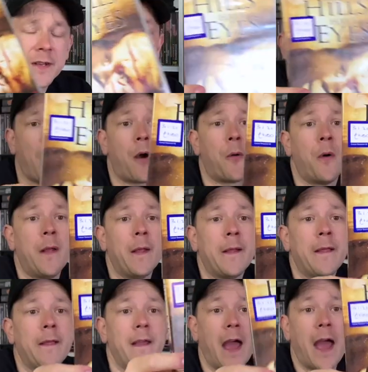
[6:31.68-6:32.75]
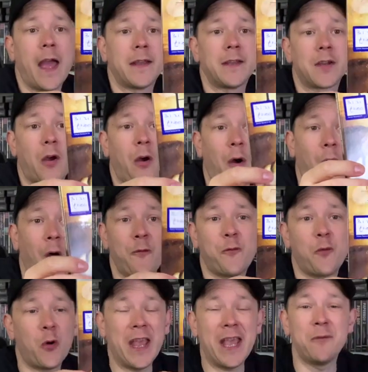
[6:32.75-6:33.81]
as well. And I
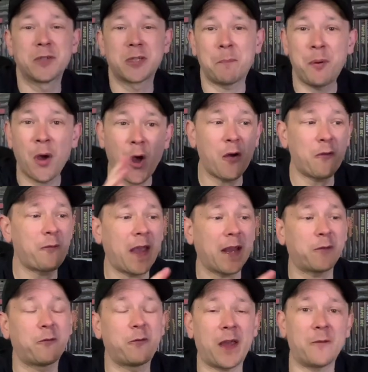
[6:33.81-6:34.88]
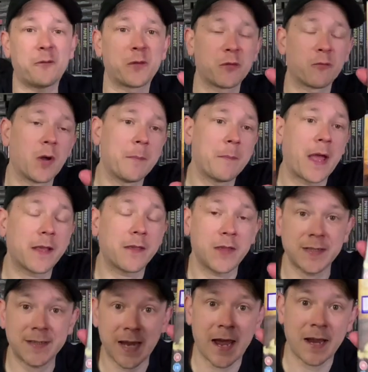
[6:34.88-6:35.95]
thought he was a perfect fit for the remake of
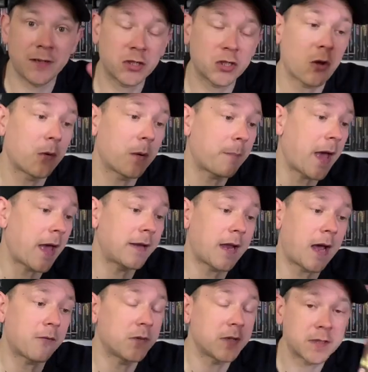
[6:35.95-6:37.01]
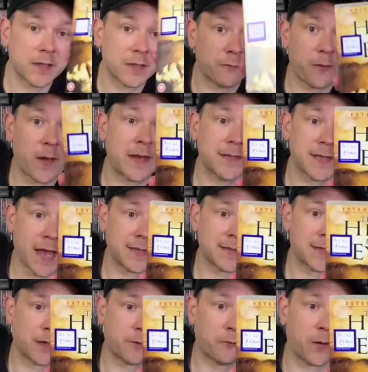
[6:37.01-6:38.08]
this, and so it panned out. This is a
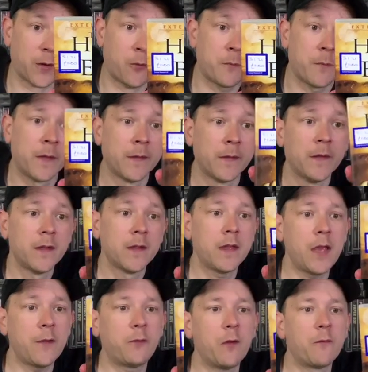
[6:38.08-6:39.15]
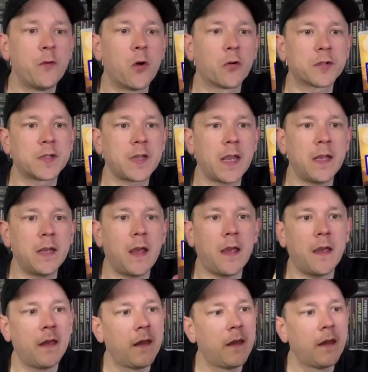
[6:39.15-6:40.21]
fantastic film if you've not seen
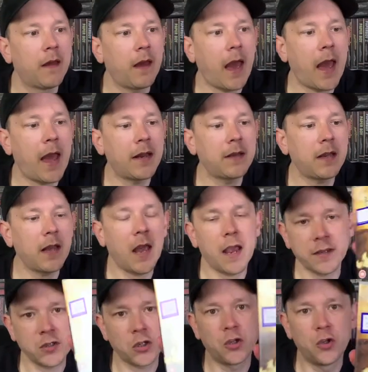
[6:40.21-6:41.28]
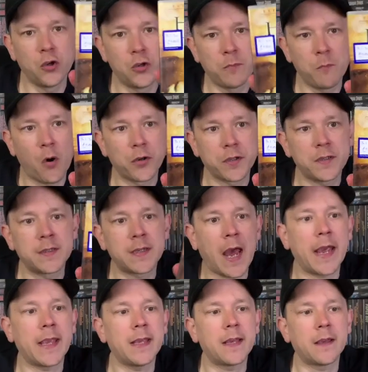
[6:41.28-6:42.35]
it. And yeah, it's a good modern
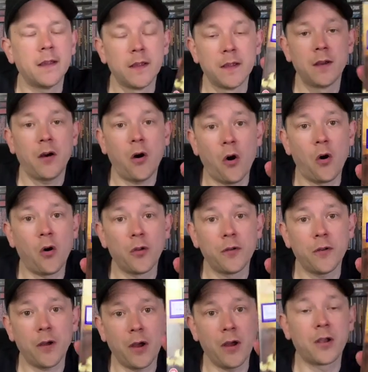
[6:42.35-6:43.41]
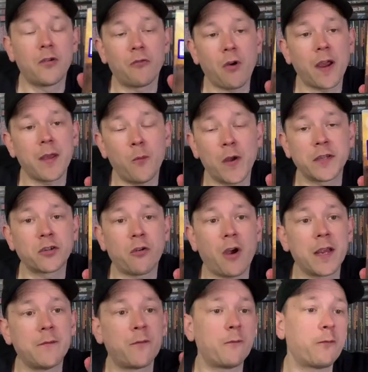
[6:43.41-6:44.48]
take on a great Wes
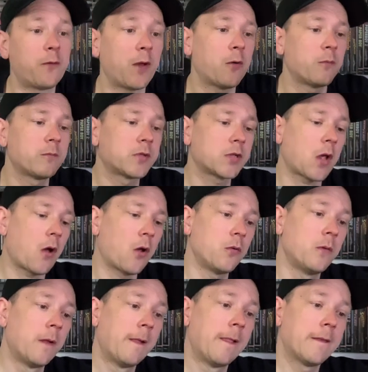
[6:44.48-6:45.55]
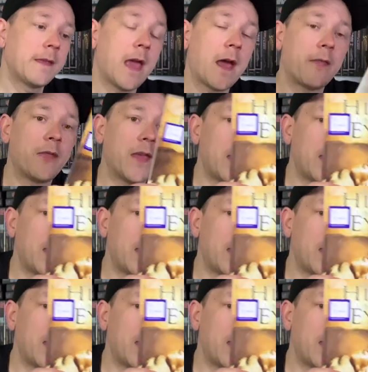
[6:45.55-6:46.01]
Craven film. So yeah, The